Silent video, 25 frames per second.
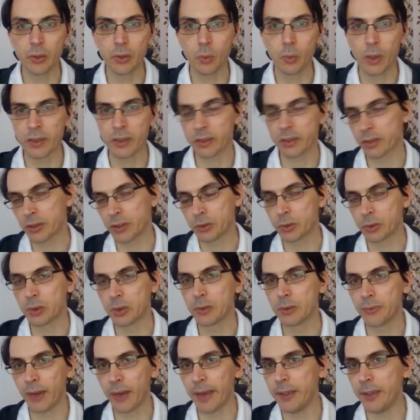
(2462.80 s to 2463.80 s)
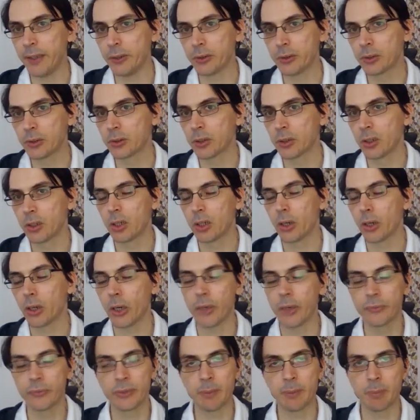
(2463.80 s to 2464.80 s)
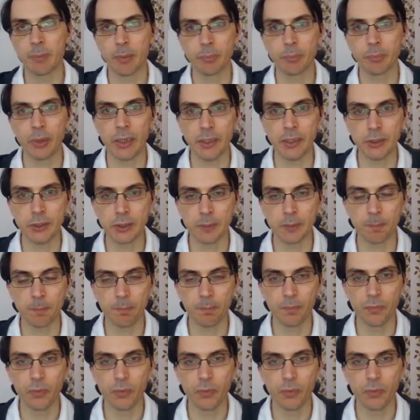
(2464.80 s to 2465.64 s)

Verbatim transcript: what are the true values of the population.